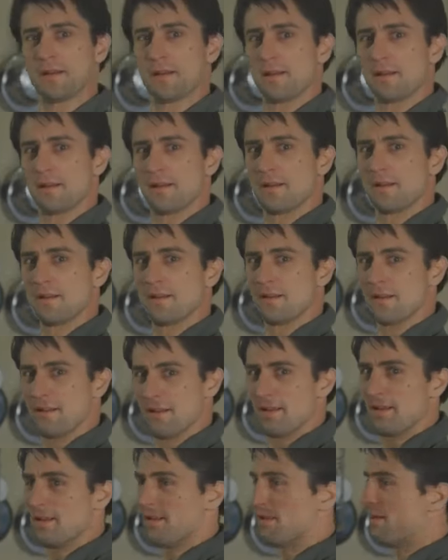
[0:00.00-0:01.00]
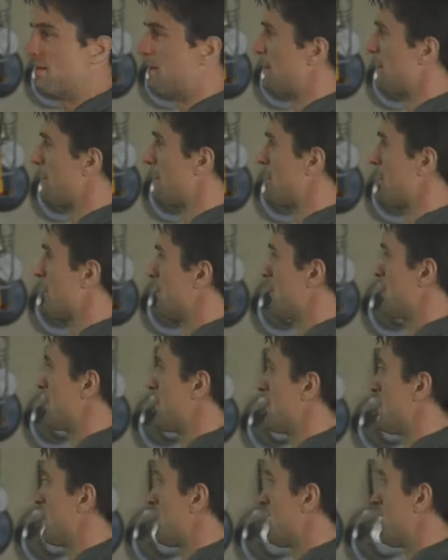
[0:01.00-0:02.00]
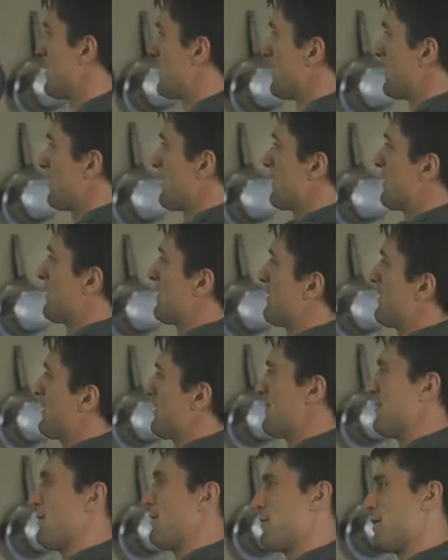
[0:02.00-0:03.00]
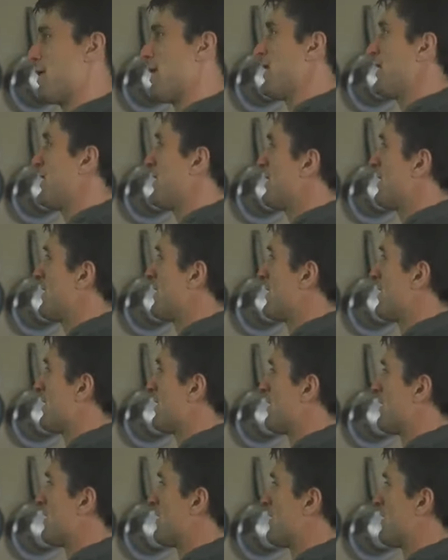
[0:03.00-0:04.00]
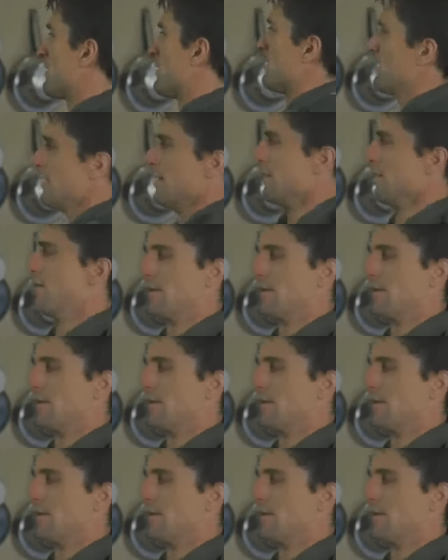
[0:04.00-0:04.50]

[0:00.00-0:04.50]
will never see a more chilling performance than